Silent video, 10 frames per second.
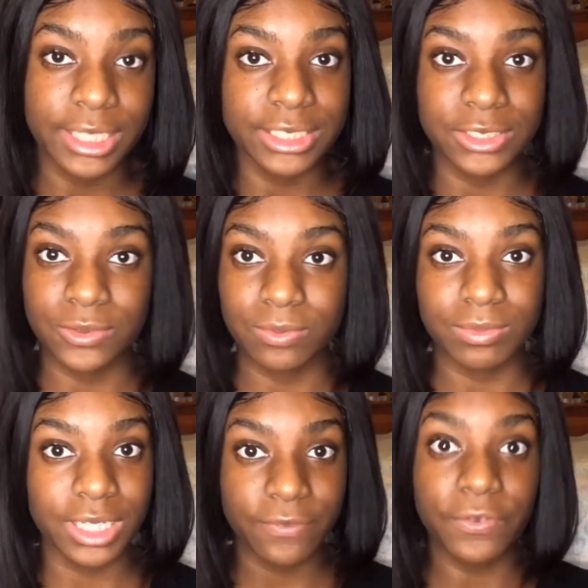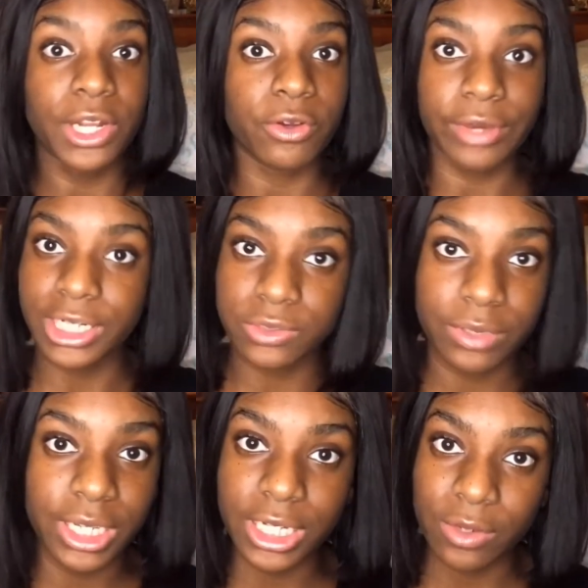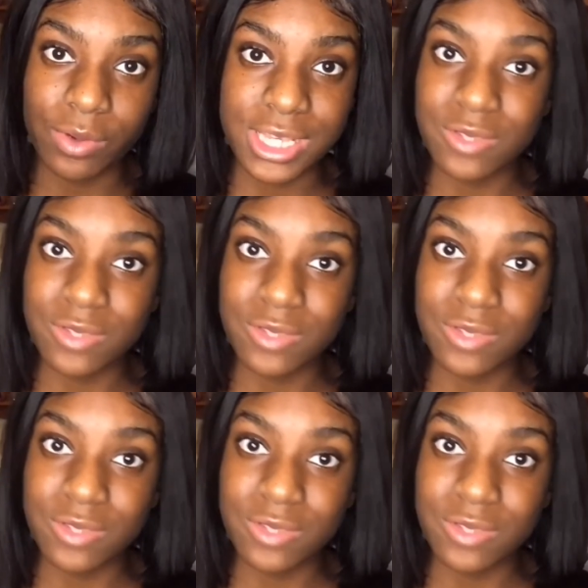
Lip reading: They finna graduate anyways.